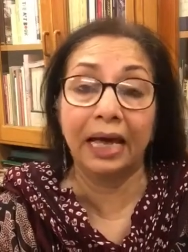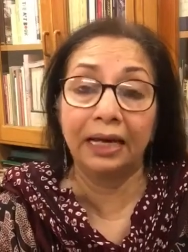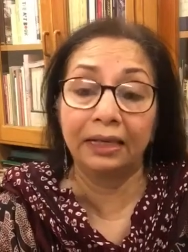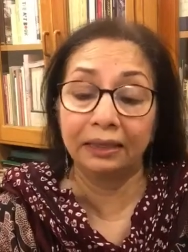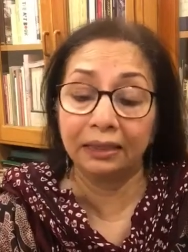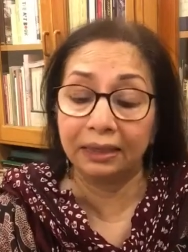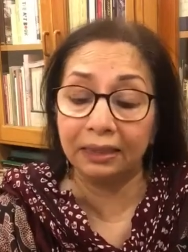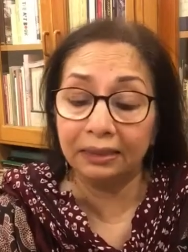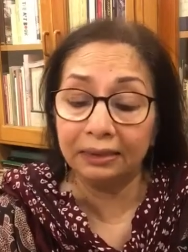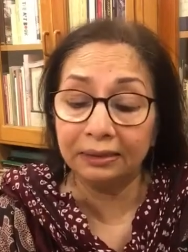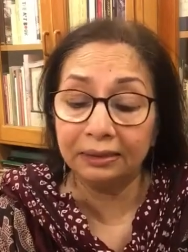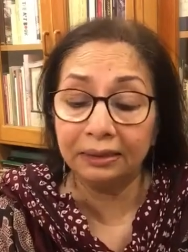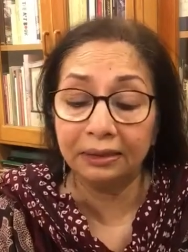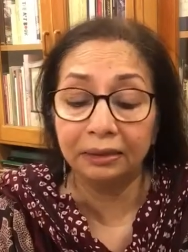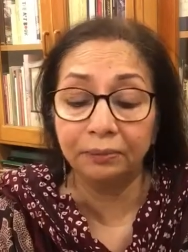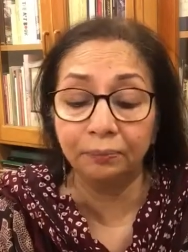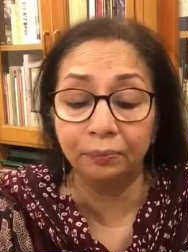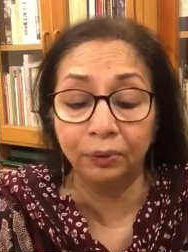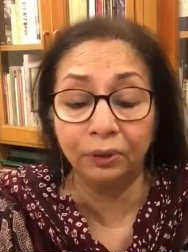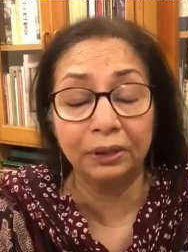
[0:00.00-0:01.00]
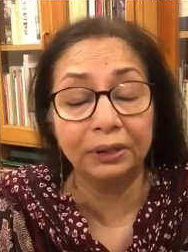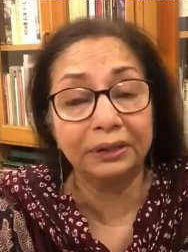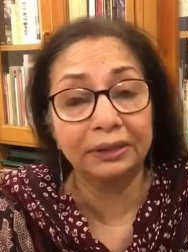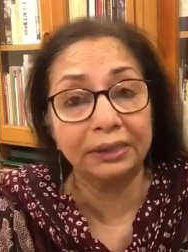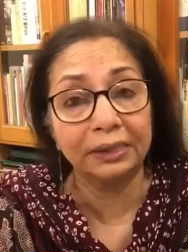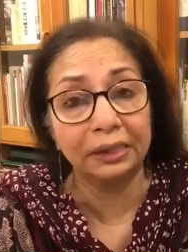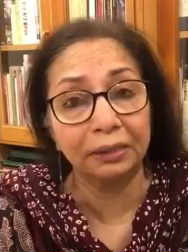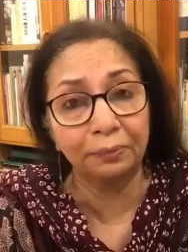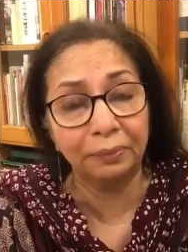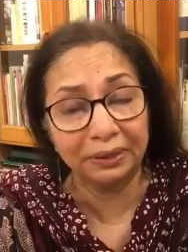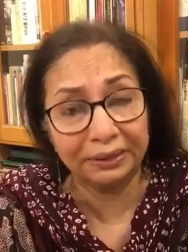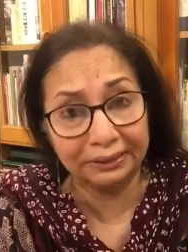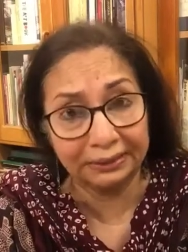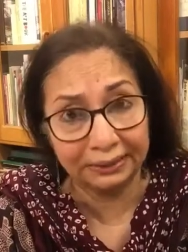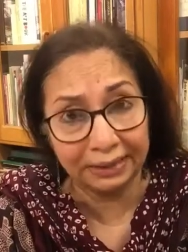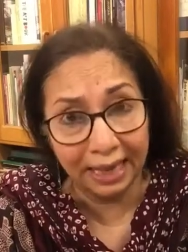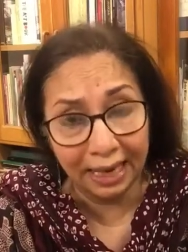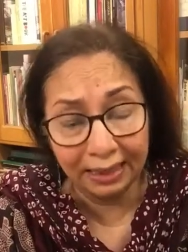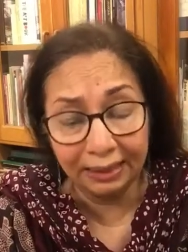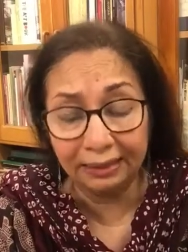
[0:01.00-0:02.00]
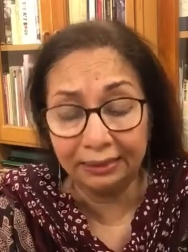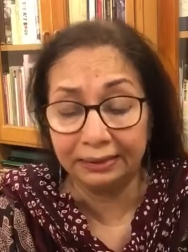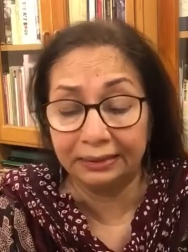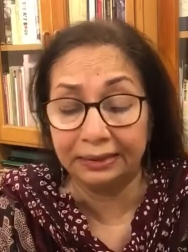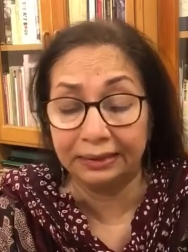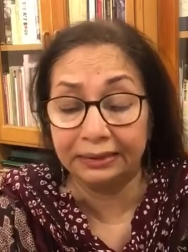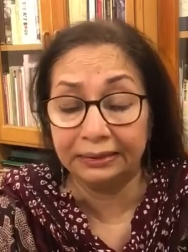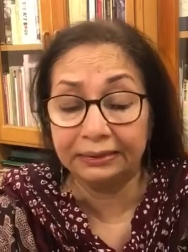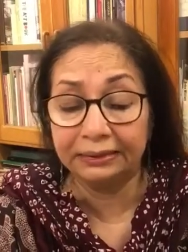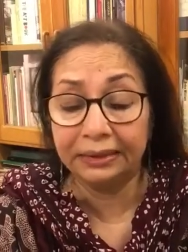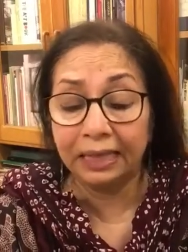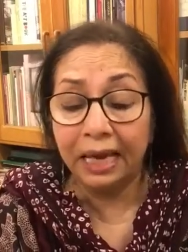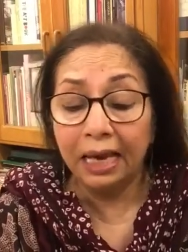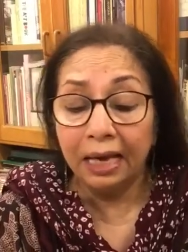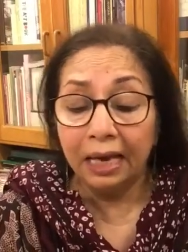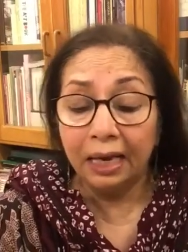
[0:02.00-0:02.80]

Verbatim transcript: and Indian political personalities